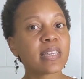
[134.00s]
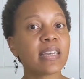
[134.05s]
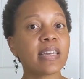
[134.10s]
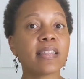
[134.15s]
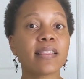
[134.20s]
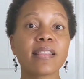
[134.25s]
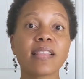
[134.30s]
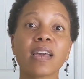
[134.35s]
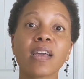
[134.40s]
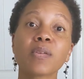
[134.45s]

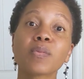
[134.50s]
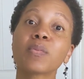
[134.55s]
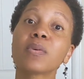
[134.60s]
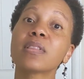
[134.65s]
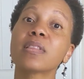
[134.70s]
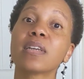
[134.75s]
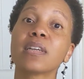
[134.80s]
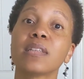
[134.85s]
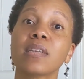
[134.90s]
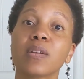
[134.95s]
And then
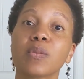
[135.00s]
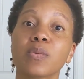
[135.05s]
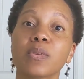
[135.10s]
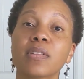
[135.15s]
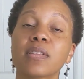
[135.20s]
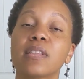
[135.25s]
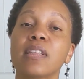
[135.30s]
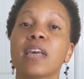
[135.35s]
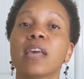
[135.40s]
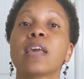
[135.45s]
what they did
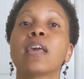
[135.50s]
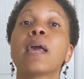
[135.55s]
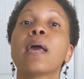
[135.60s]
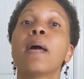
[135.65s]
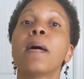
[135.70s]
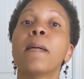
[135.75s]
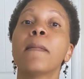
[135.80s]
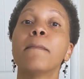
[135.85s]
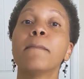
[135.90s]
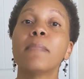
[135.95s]
was they
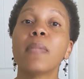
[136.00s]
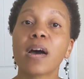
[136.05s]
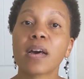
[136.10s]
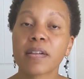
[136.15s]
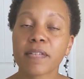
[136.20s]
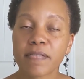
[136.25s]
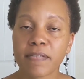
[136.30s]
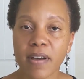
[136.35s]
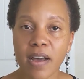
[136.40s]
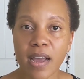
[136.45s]

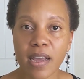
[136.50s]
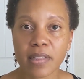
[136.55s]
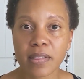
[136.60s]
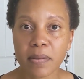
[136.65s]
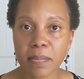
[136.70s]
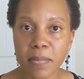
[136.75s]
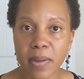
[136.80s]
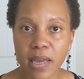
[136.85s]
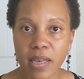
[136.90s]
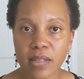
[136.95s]

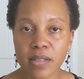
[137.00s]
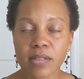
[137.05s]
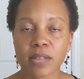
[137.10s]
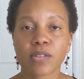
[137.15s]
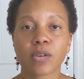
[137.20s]
modified the maze.